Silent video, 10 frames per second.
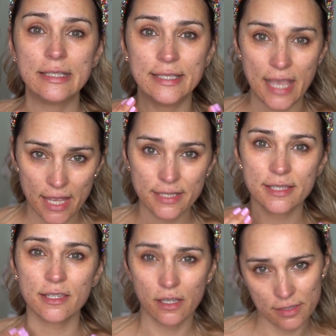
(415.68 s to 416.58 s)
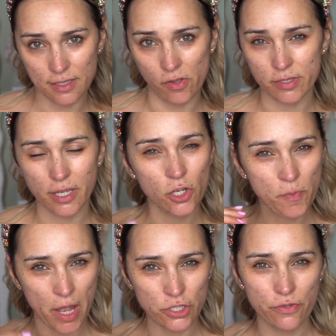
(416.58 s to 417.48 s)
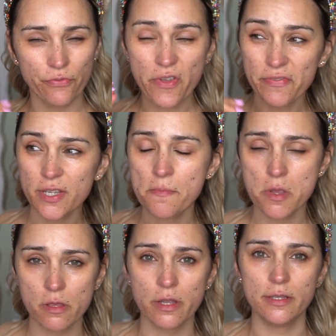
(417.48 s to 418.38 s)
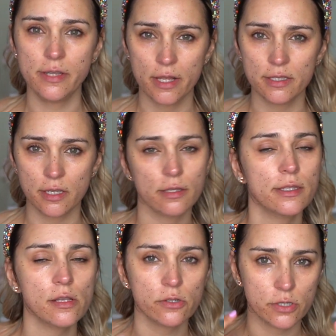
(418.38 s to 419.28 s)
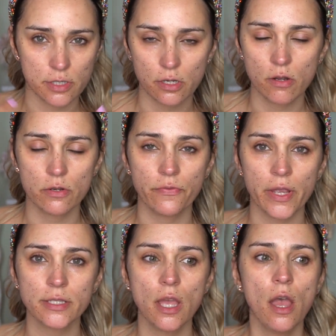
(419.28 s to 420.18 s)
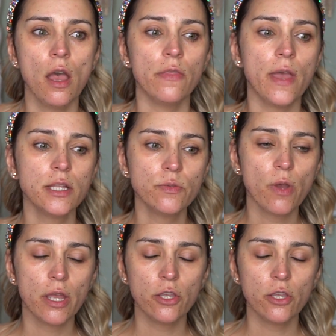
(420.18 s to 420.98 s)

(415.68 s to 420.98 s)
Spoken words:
dead skin cells. Can you imagine 50 million dead skin cells are sitting on your face? That's why